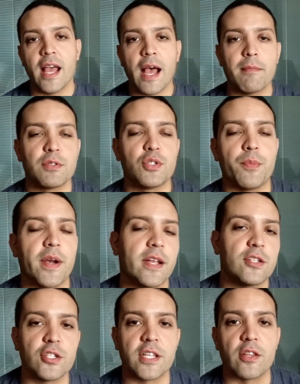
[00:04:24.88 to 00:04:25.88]
super
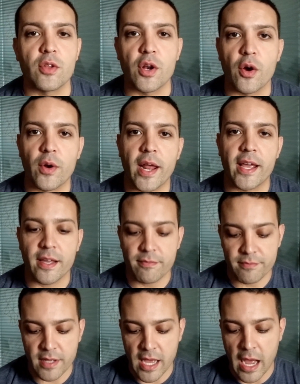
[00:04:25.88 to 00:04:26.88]
interesting to know like
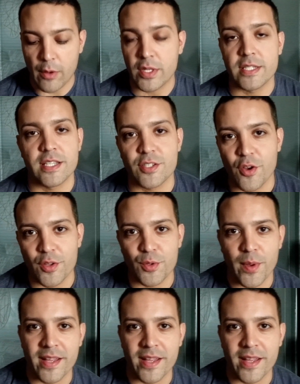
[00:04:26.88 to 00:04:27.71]
how this is going to